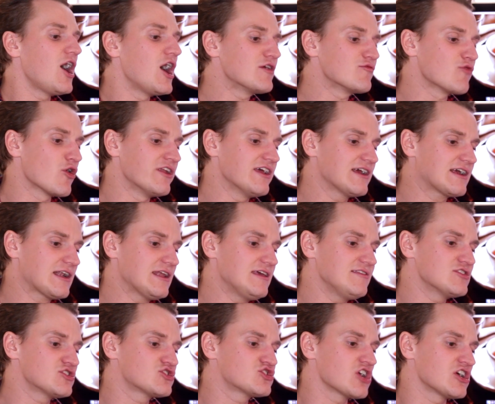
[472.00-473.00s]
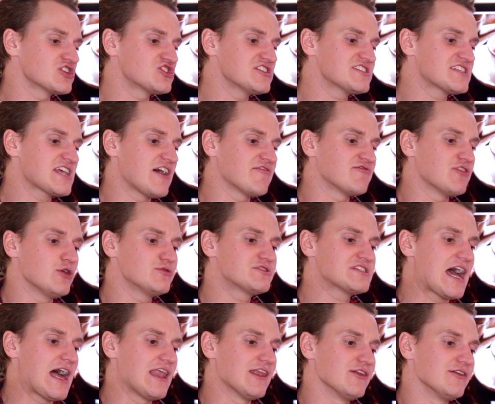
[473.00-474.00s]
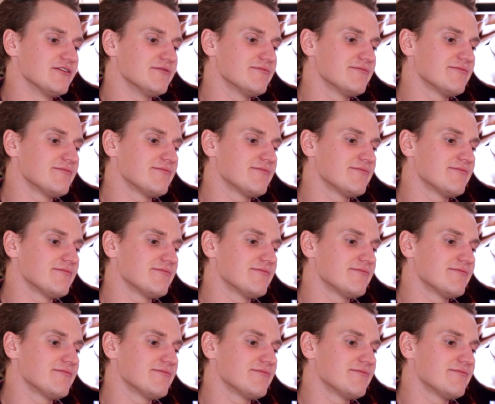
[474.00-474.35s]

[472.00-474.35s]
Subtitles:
Ironically, the judges have no talent.